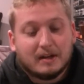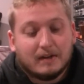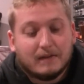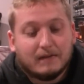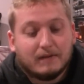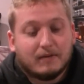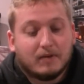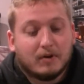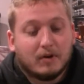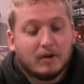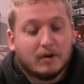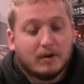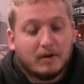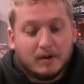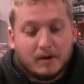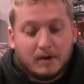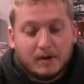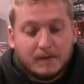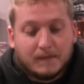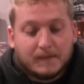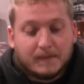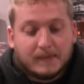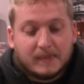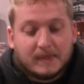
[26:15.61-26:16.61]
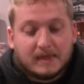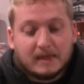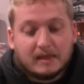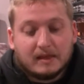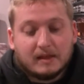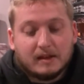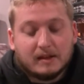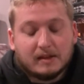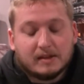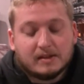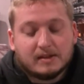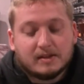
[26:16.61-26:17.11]
For
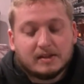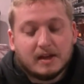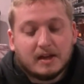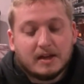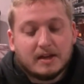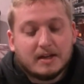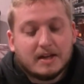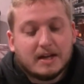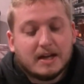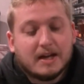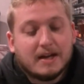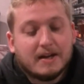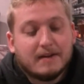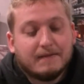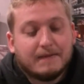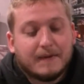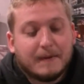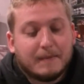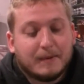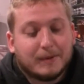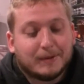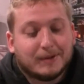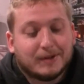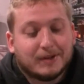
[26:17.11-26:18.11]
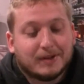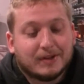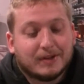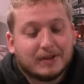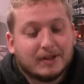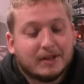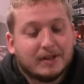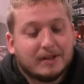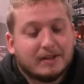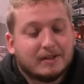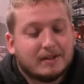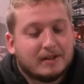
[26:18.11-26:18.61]
this Sunday, February
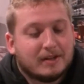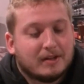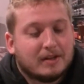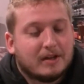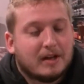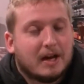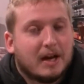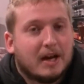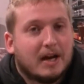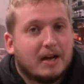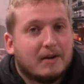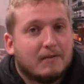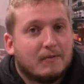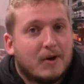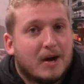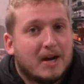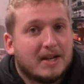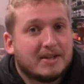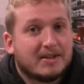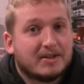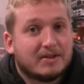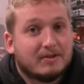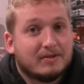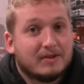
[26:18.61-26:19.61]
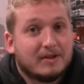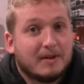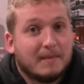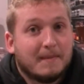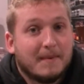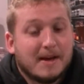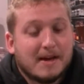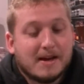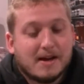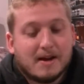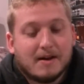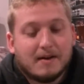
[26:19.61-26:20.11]
3rd, I watched a little
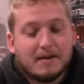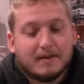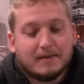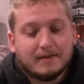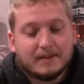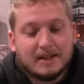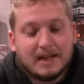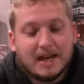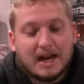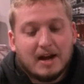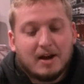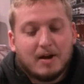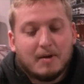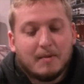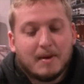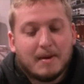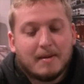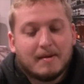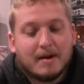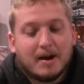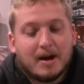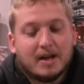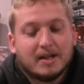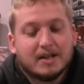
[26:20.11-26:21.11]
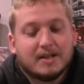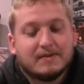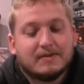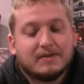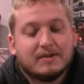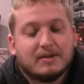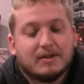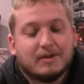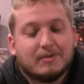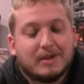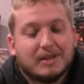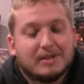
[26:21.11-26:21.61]
bit of the
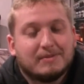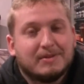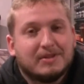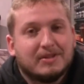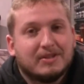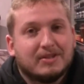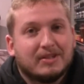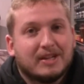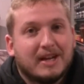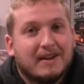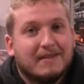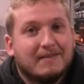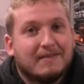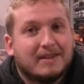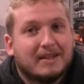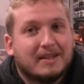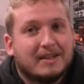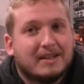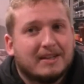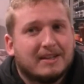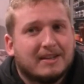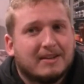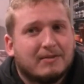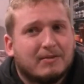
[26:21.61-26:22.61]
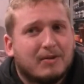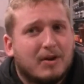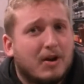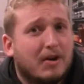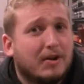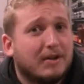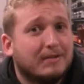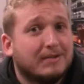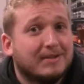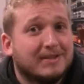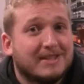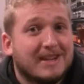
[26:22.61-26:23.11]
Alabama-Huntsville and Westminster game. The
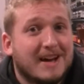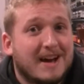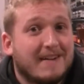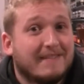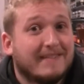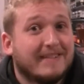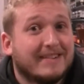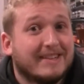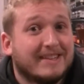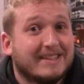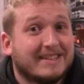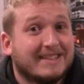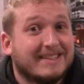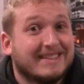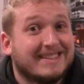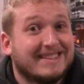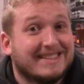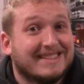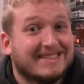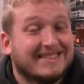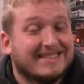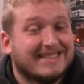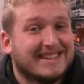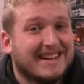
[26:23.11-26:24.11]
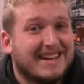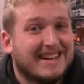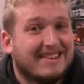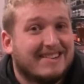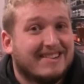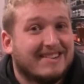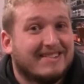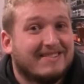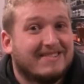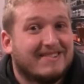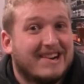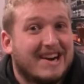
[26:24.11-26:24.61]
quality was not very good, so it's kind of
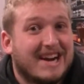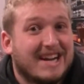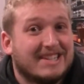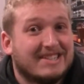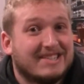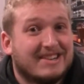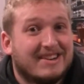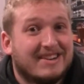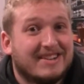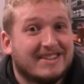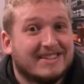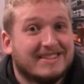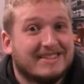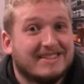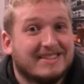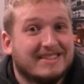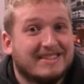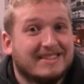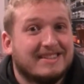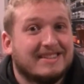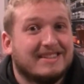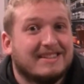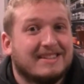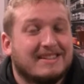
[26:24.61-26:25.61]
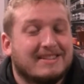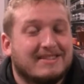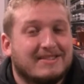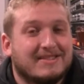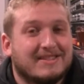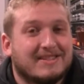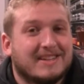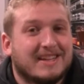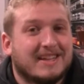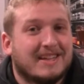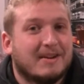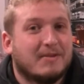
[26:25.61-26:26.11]
hard to watch, honestly. It
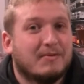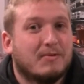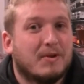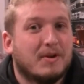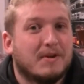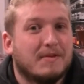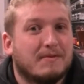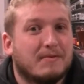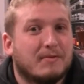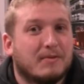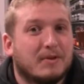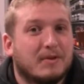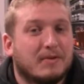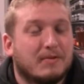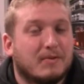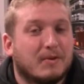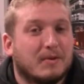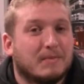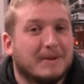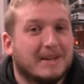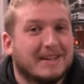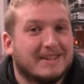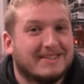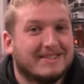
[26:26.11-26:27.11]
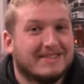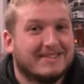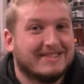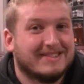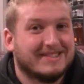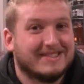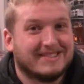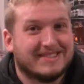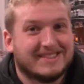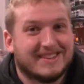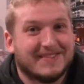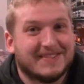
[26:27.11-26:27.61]
was like at 144
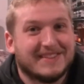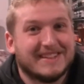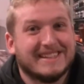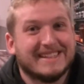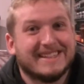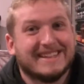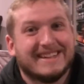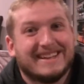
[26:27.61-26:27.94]
pixels or something.